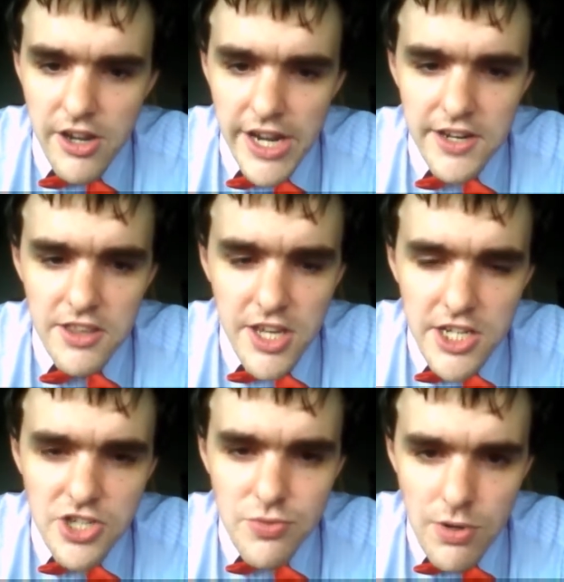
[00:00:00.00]
And
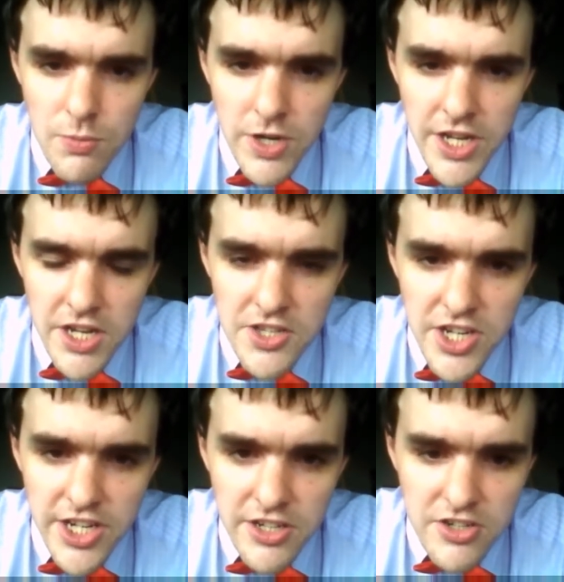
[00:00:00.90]
thus, when we
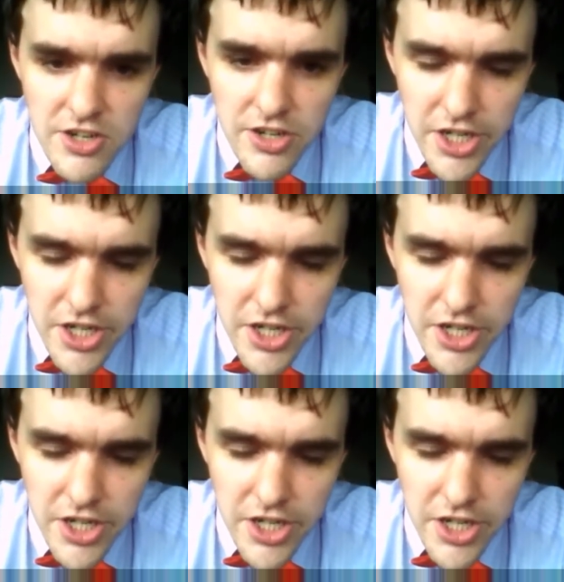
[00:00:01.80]
attacked